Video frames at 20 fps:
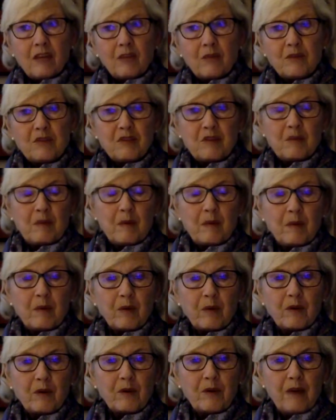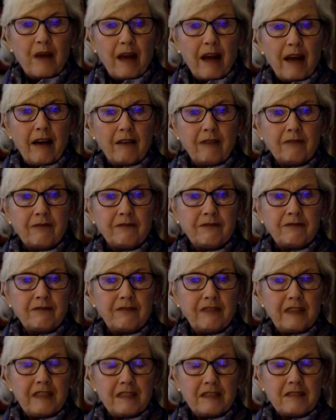We see people who have
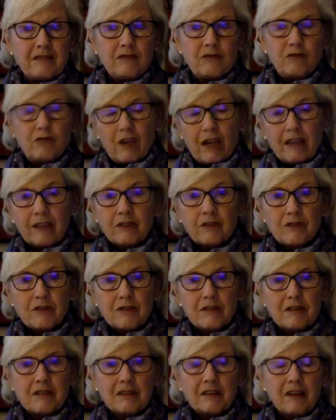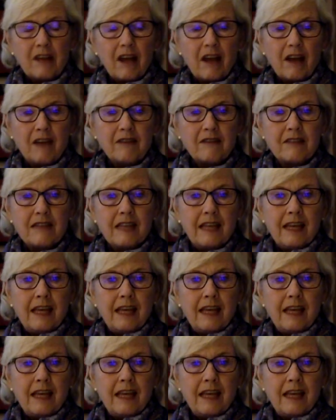faced challenges in lives